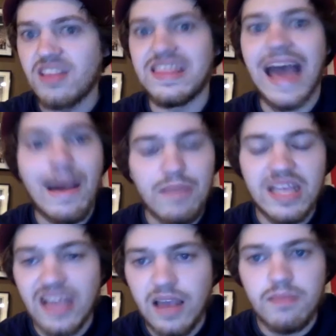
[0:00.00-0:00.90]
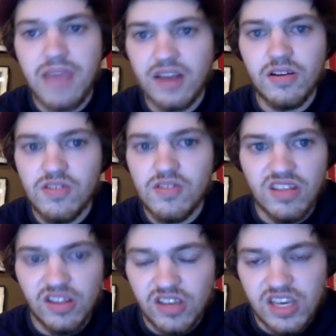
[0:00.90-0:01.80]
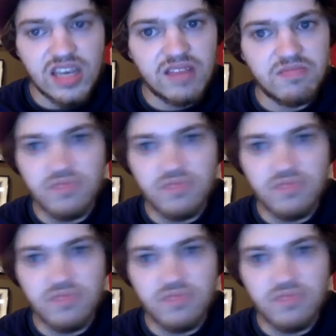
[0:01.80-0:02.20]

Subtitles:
dominant linebackers in the league,